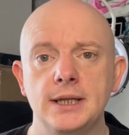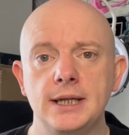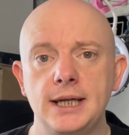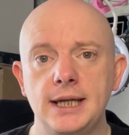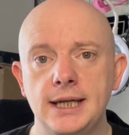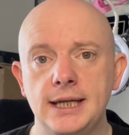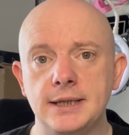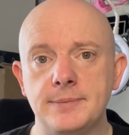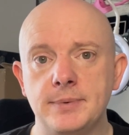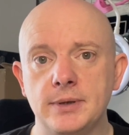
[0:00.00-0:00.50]

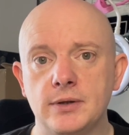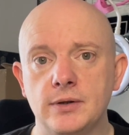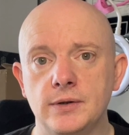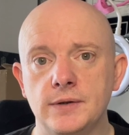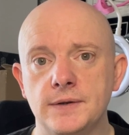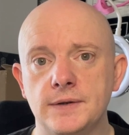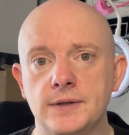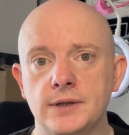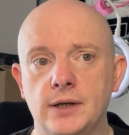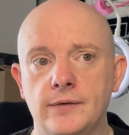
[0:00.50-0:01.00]
is
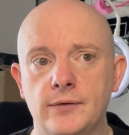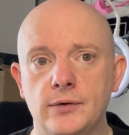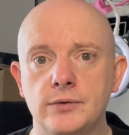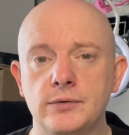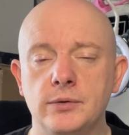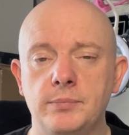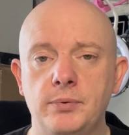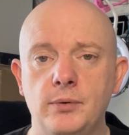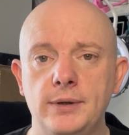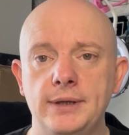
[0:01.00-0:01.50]
because I've got
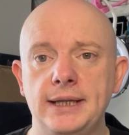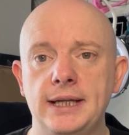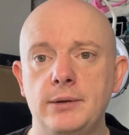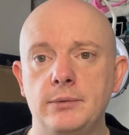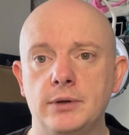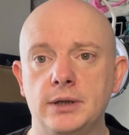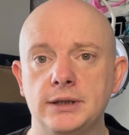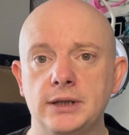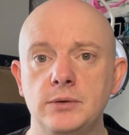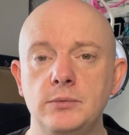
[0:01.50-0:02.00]
to a point now
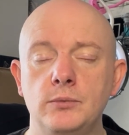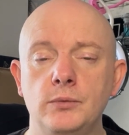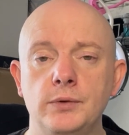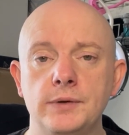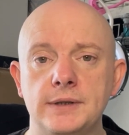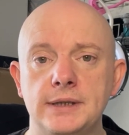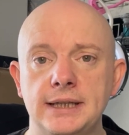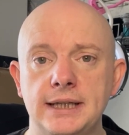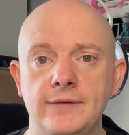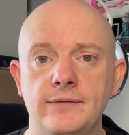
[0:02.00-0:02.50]
where I don't
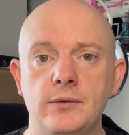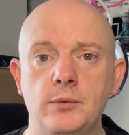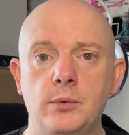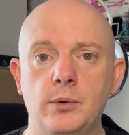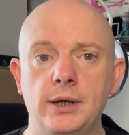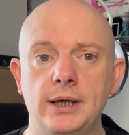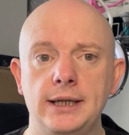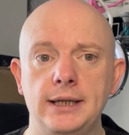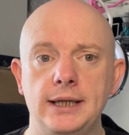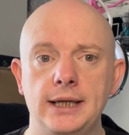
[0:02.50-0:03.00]
want to give
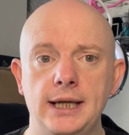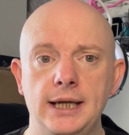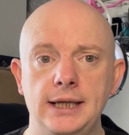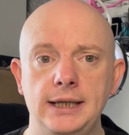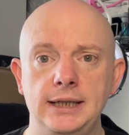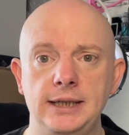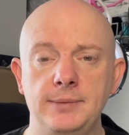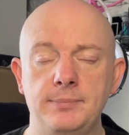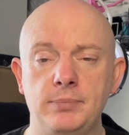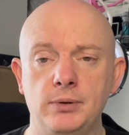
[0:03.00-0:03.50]
away
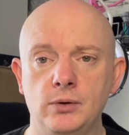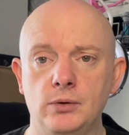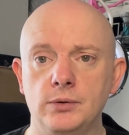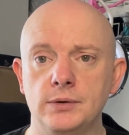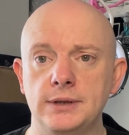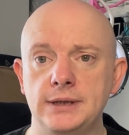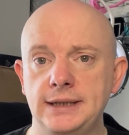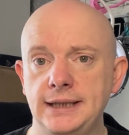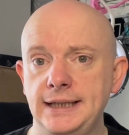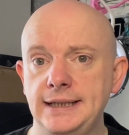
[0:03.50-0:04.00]
any
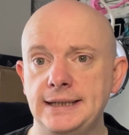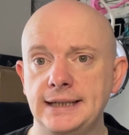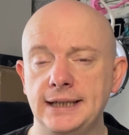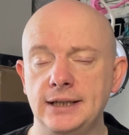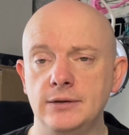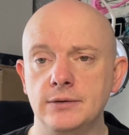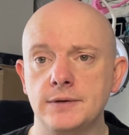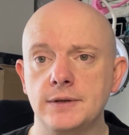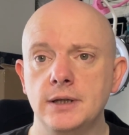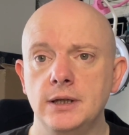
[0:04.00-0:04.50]
plot
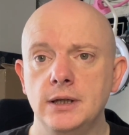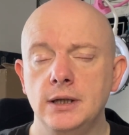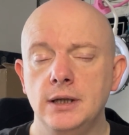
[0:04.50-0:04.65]
details.